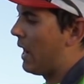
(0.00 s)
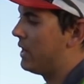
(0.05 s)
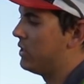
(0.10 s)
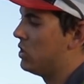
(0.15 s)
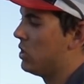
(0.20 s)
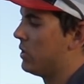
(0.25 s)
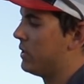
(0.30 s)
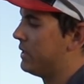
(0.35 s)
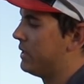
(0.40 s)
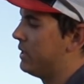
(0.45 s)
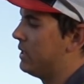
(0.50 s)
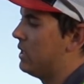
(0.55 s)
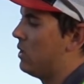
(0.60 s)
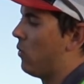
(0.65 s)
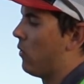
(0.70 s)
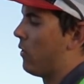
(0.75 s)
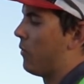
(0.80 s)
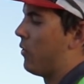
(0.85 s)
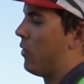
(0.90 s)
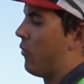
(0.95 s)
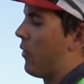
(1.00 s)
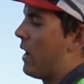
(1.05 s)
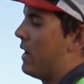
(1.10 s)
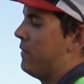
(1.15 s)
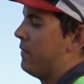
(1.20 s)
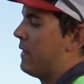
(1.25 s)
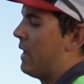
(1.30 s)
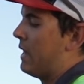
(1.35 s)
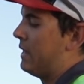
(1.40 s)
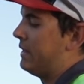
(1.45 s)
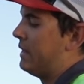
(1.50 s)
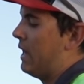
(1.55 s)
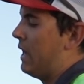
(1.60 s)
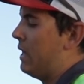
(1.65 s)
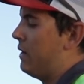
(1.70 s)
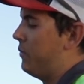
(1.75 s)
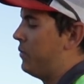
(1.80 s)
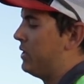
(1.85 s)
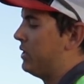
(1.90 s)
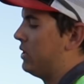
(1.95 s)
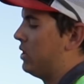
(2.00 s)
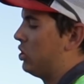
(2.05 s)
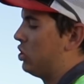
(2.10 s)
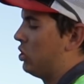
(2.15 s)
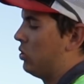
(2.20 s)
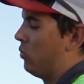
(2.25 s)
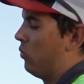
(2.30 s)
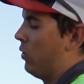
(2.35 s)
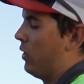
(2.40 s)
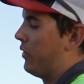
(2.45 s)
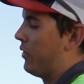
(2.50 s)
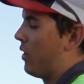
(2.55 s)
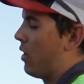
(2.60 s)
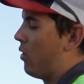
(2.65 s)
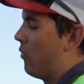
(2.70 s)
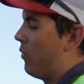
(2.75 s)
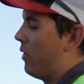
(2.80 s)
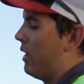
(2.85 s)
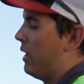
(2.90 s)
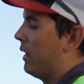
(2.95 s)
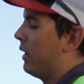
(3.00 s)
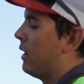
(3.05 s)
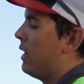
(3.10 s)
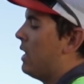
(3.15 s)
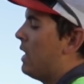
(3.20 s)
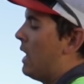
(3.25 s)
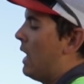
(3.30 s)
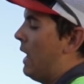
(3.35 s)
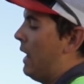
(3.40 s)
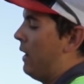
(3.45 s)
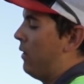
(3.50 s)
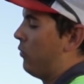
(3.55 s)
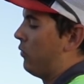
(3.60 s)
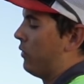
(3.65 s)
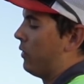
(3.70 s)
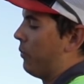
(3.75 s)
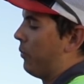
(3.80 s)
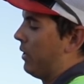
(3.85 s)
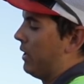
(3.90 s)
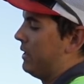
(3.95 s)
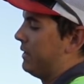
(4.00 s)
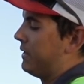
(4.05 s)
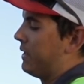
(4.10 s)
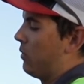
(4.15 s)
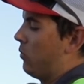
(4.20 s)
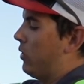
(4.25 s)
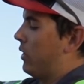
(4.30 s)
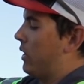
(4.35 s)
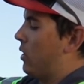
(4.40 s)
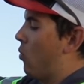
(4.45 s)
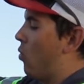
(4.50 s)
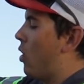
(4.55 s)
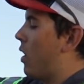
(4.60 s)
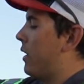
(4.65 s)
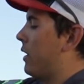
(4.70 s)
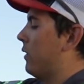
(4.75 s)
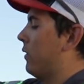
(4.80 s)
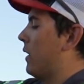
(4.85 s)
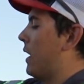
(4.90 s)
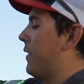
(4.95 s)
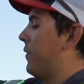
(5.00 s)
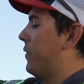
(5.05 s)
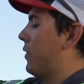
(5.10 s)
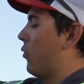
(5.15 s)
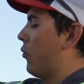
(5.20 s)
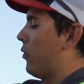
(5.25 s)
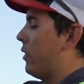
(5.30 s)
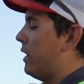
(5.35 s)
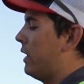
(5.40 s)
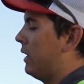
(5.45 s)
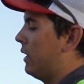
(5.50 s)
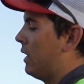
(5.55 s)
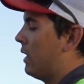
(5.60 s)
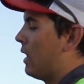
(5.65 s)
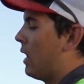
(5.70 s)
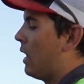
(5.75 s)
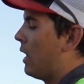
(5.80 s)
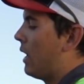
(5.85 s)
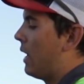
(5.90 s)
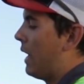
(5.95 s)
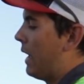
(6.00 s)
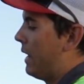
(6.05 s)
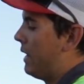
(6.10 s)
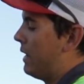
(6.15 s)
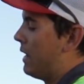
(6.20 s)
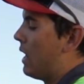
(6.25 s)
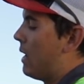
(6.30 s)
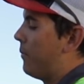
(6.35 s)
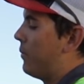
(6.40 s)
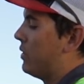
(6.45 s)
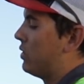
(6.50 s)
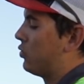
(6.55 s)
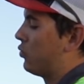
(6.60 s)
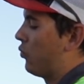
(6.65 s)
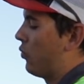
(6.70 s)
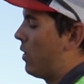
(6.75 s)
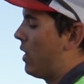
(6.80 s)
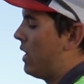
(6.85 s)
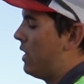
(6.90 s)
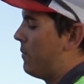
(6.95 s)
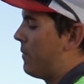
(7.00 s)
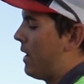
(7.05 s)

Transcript: as you can see, we're right in that 10 position with our ring, and the place that we're going to want to let the ring end up is right